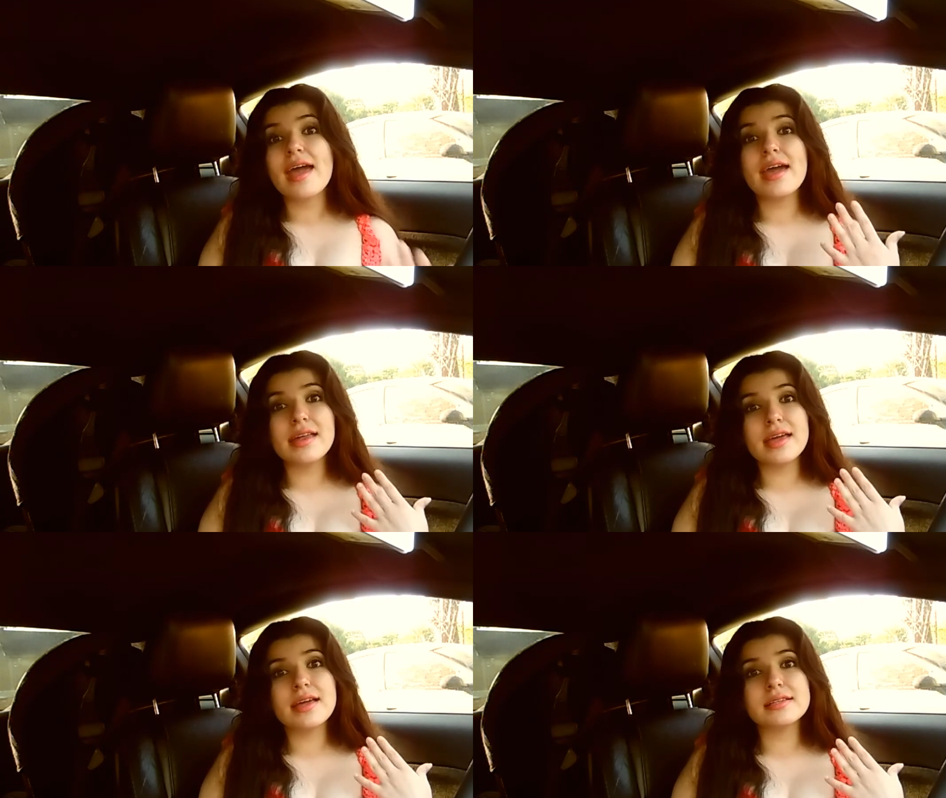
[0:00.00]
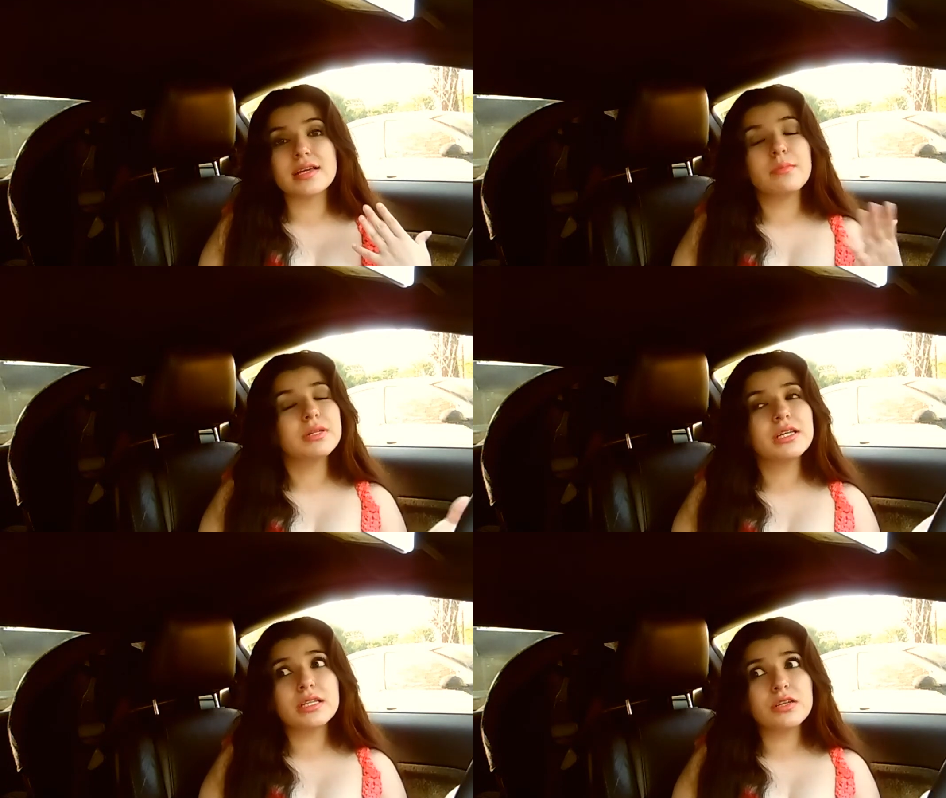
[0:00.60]
It is
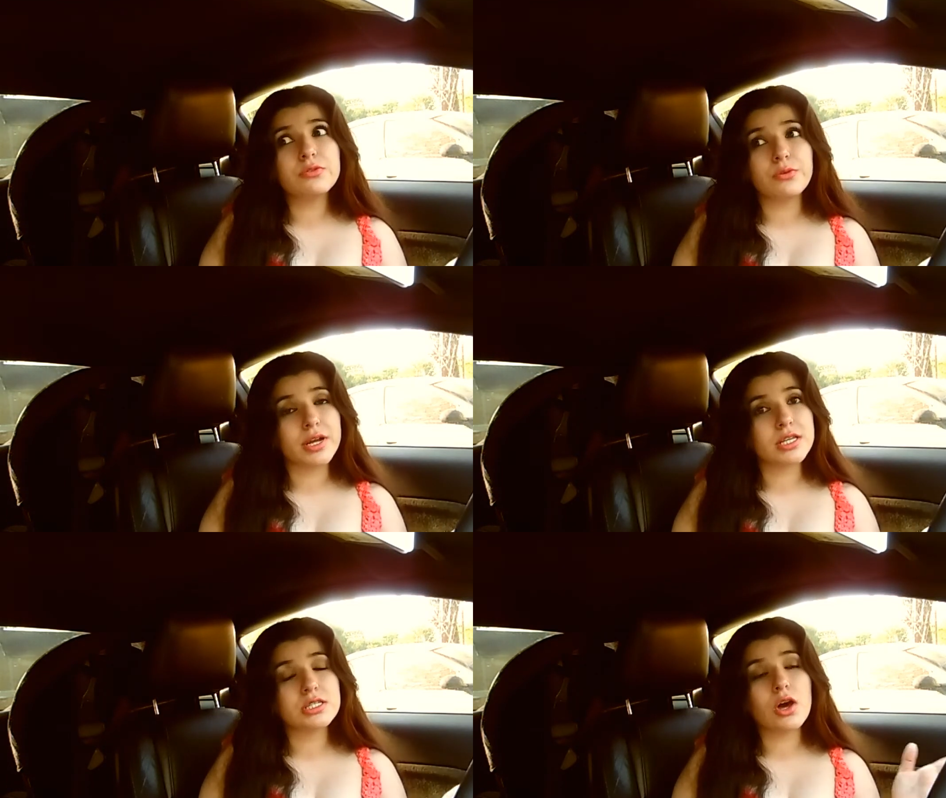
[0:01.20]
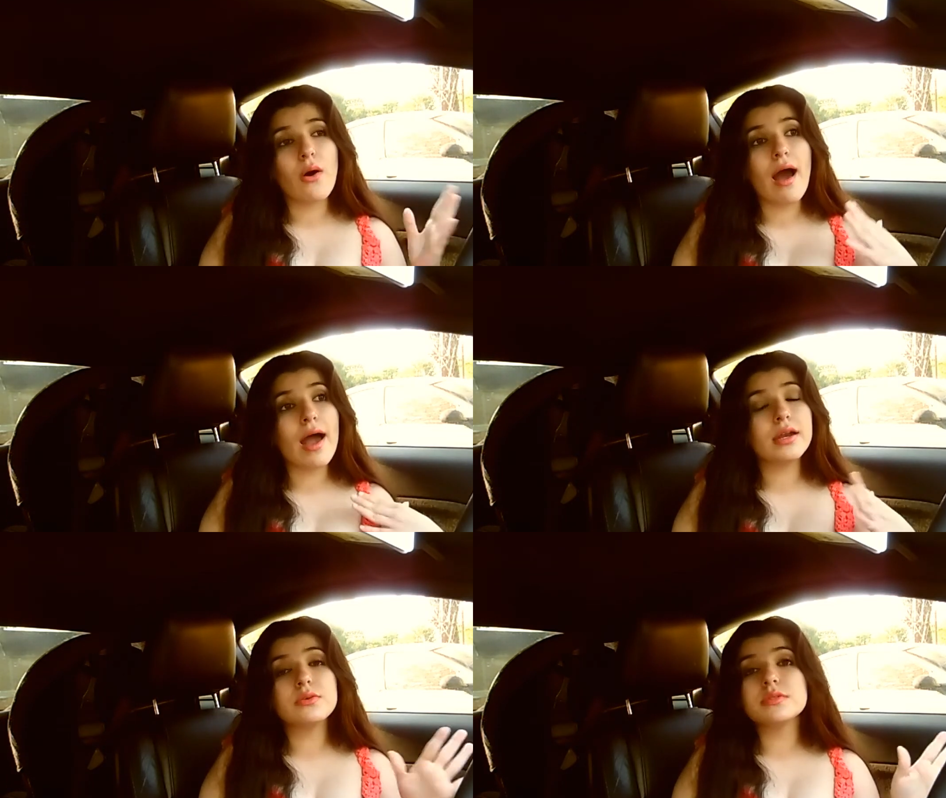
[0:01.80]
completely free, so
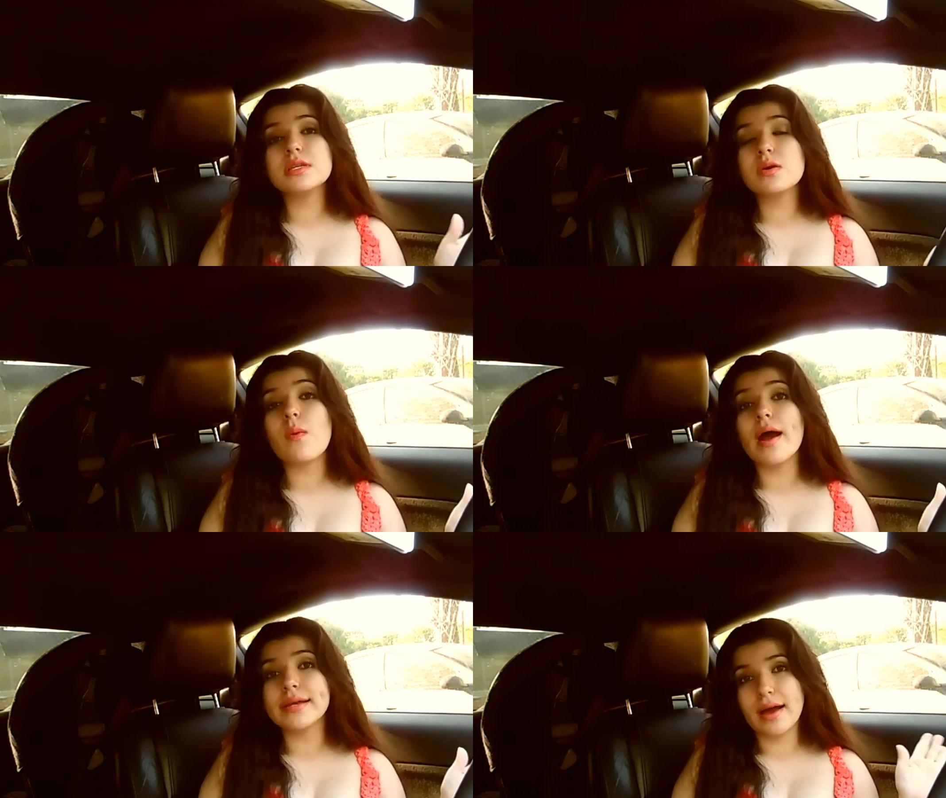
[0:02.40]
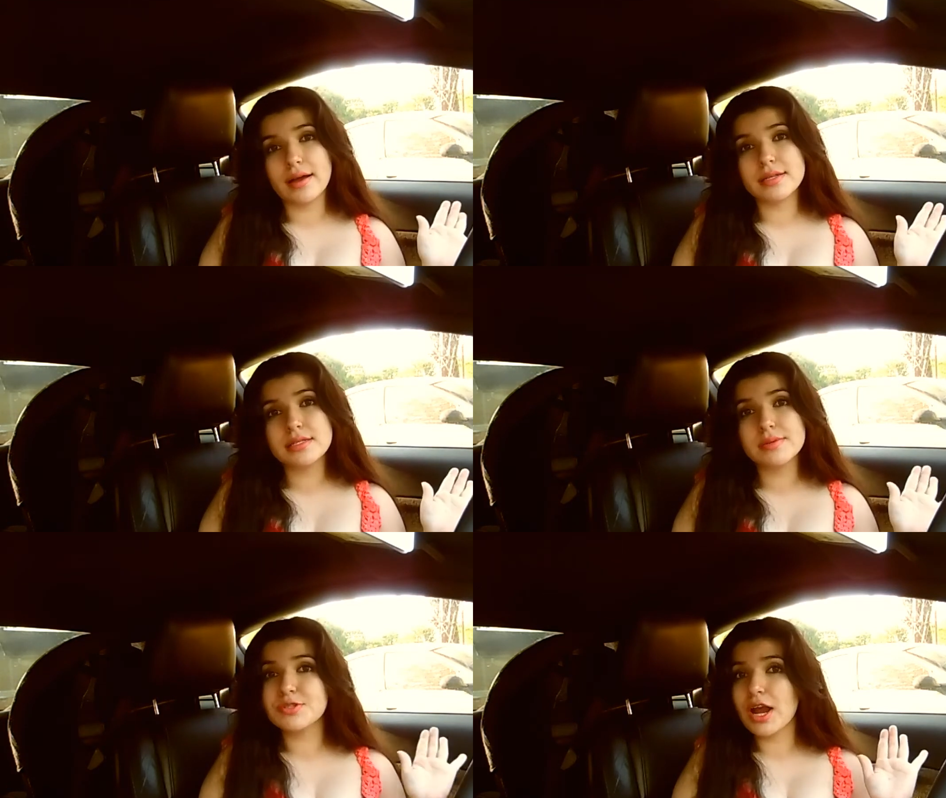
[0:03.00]
I don't see why not
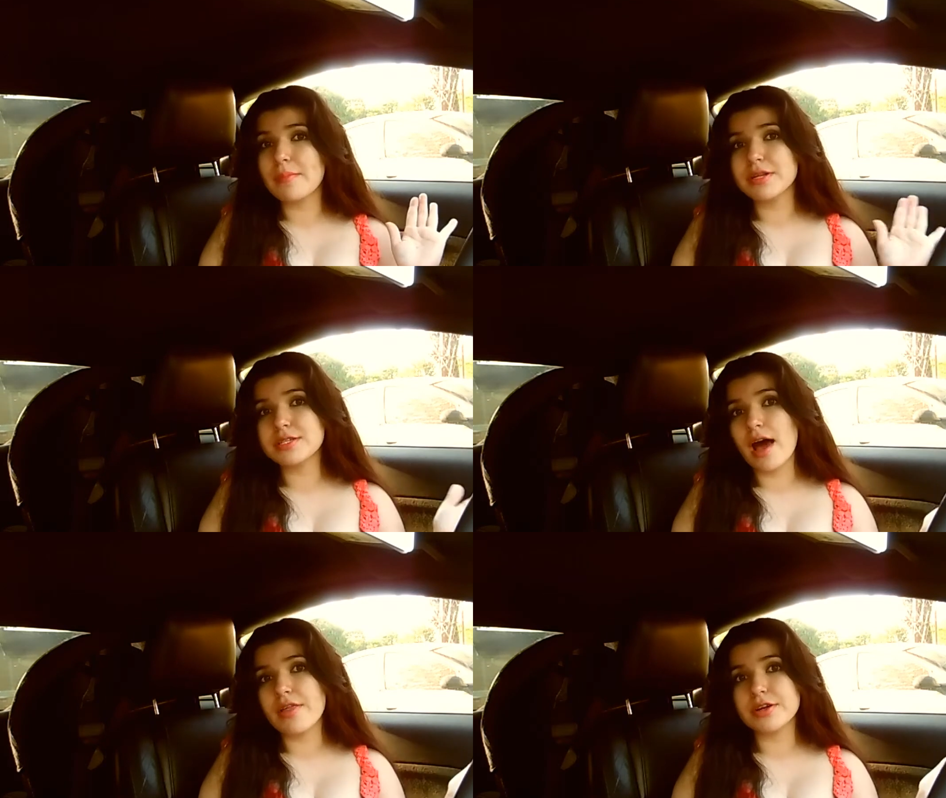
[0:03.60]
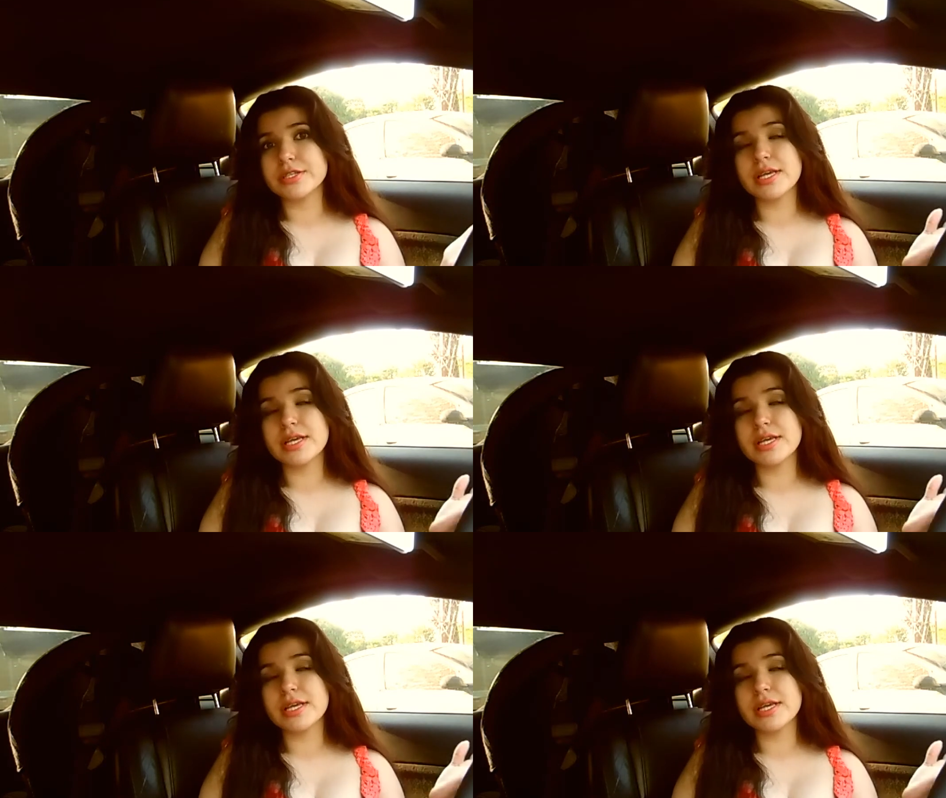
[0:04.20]
subscribing to others.